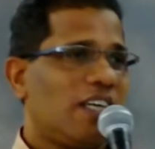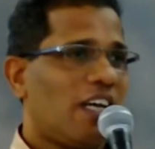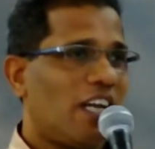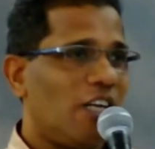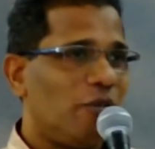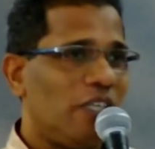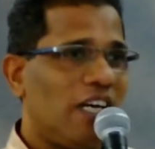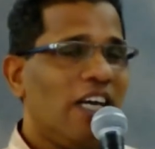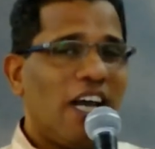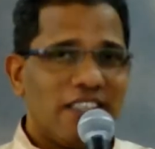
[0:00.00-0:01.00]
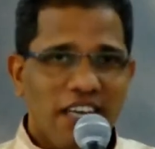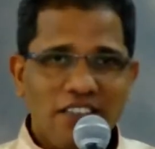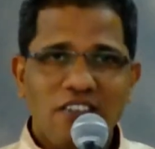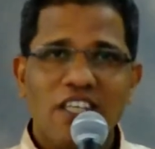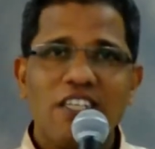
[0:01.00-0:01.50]
Hallelujah. And
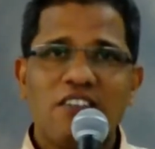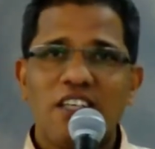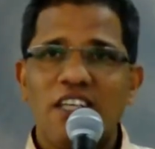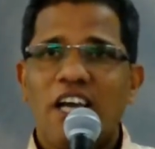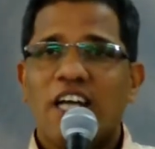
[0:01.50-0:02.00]
that's the reason,